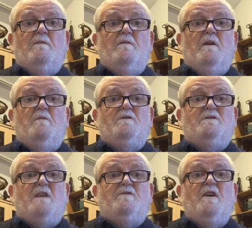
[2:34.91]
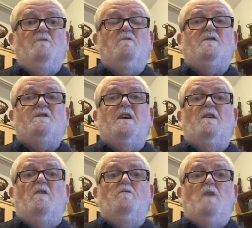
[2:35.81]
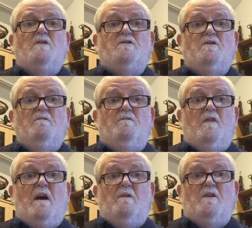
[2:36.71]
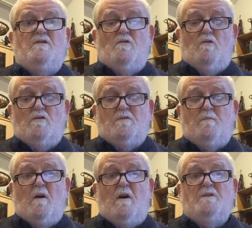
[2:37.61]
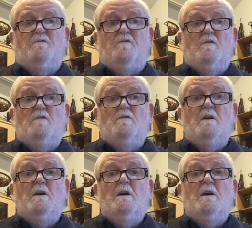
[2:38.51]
Things were still on ration, very short supplies of food.